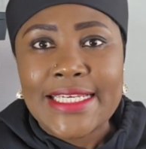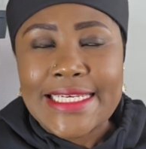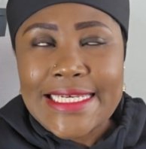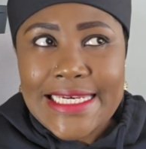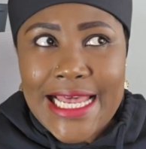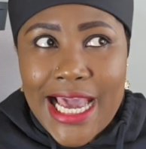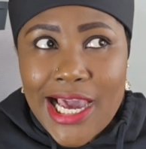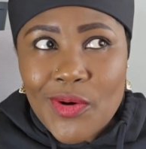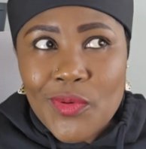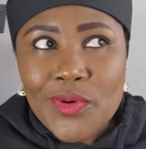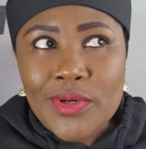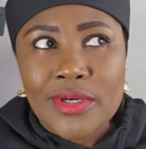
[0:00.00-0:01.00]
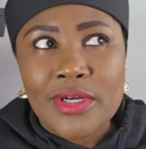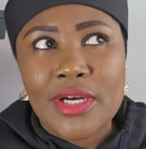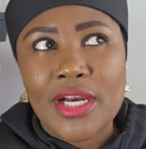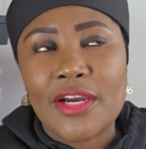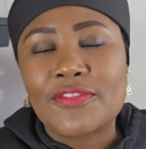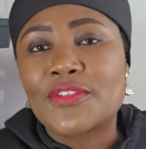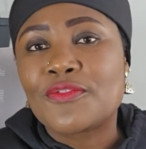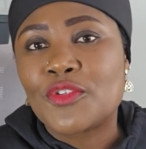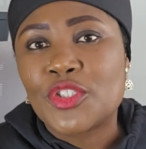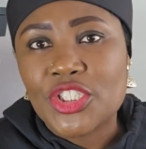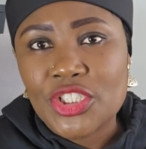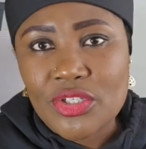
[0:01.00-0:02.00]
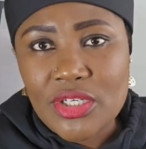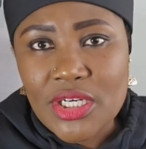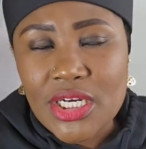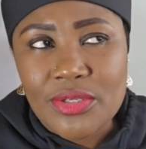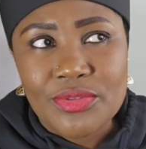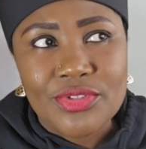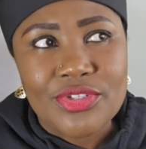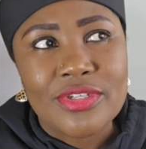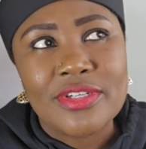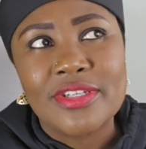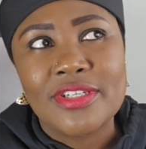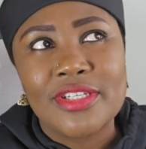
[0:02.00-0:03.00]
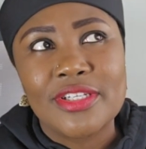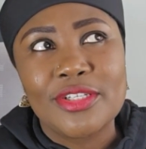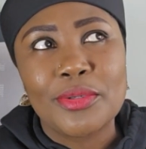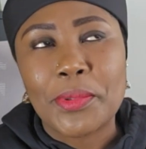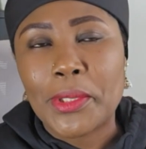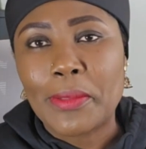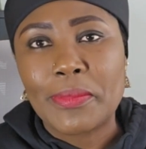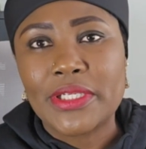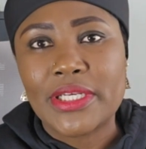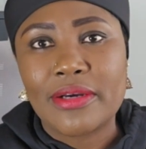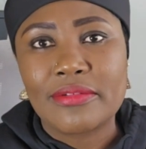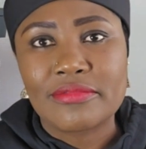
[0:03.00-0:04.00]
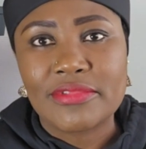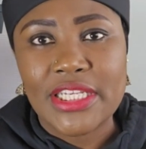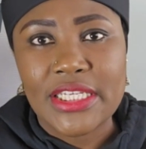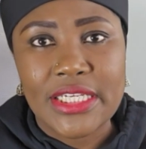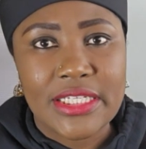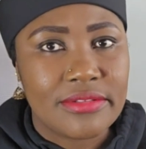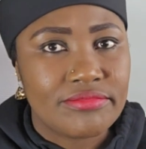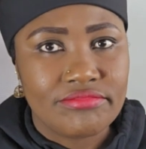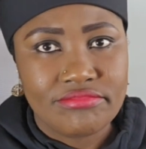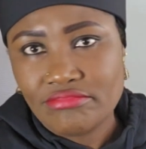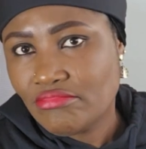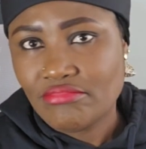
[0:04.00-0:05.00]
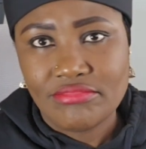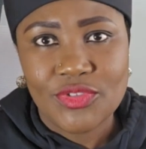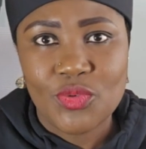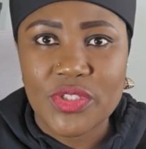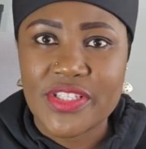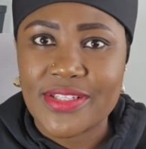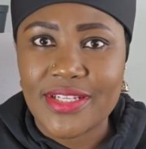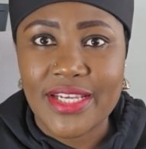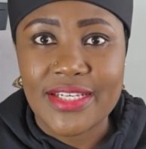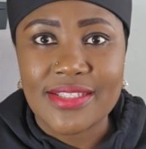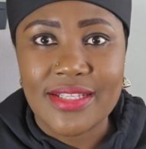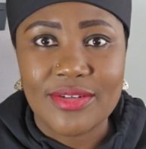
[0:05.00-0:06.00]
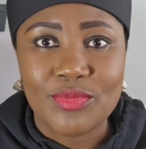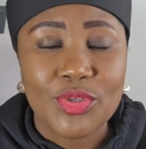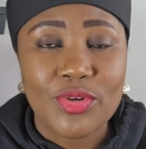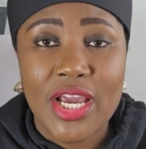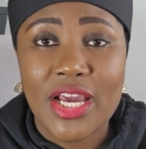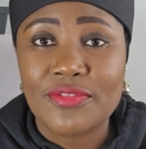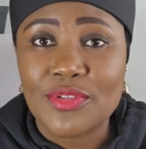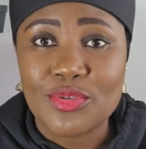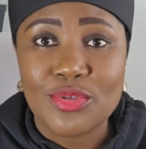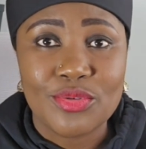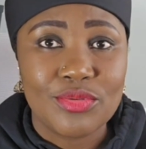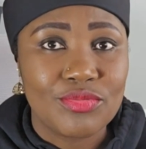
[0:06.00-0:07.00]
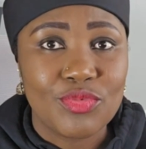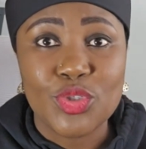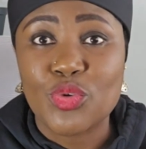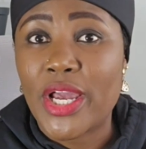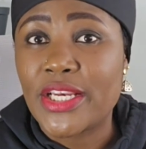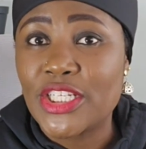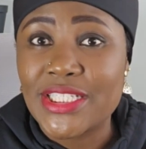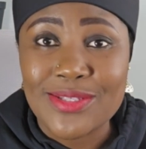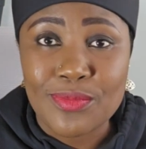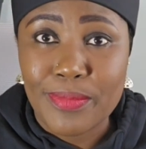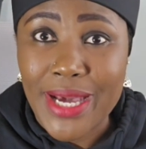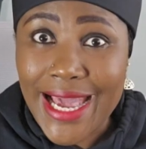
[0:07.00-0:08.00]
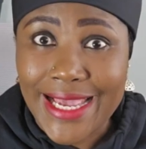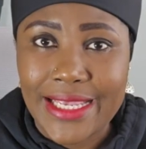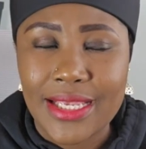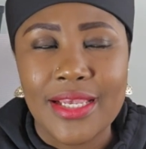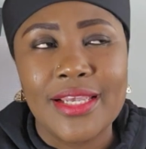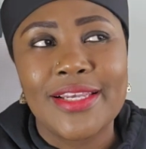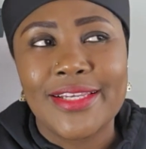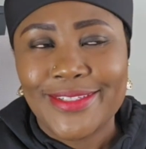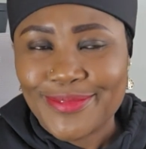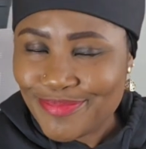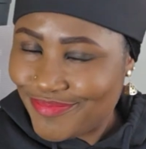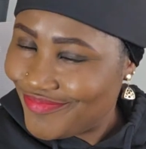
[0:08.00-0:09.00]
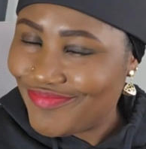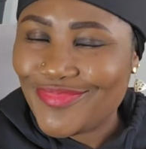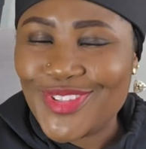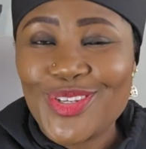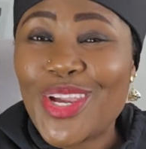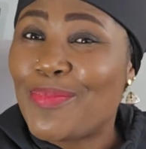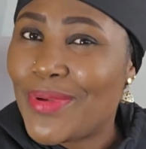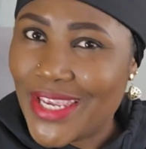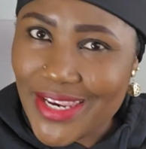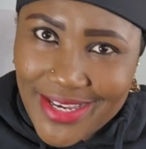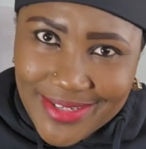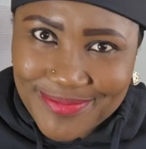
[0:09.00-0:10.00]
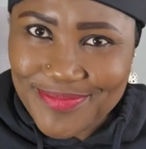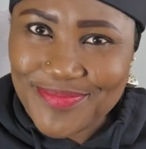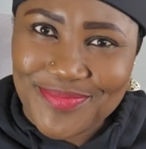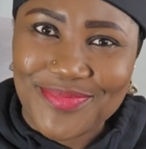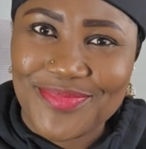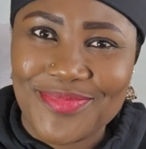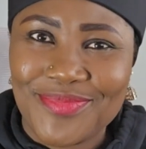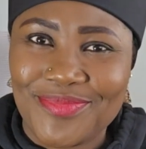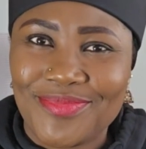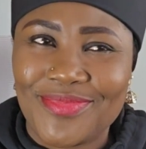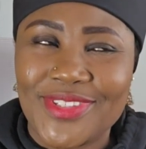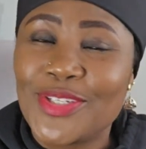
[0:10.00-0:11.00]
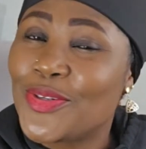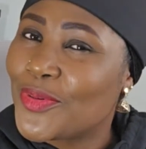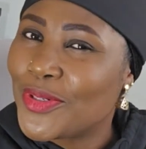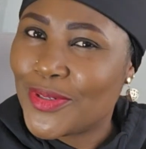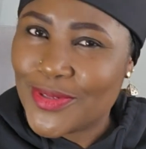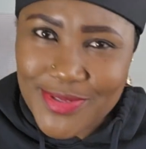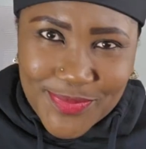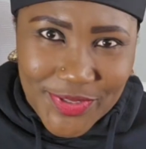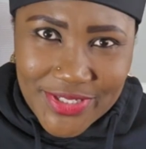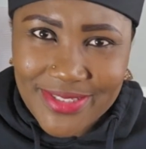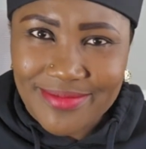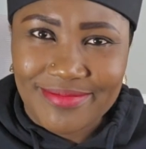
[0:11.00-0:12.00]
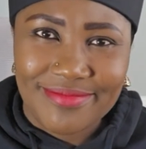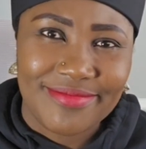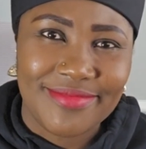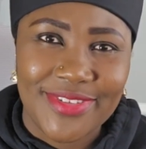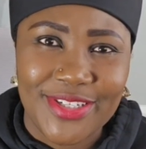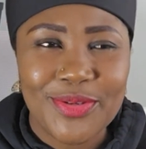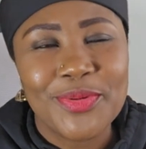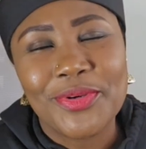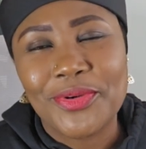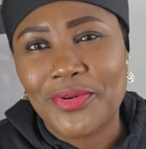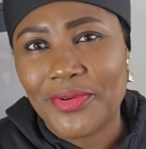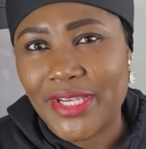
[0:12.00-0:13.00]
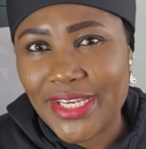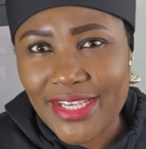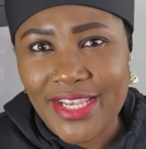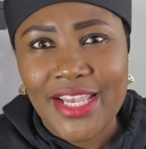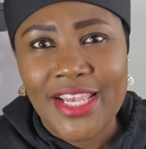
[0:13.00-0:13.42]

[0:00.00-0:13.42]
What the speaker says: Now, after funding your account, you're probably now thinking, what's the next thing? What do I have to do? What do I need to buy? You're a beginner. You don't want to lose money. You want to grow it.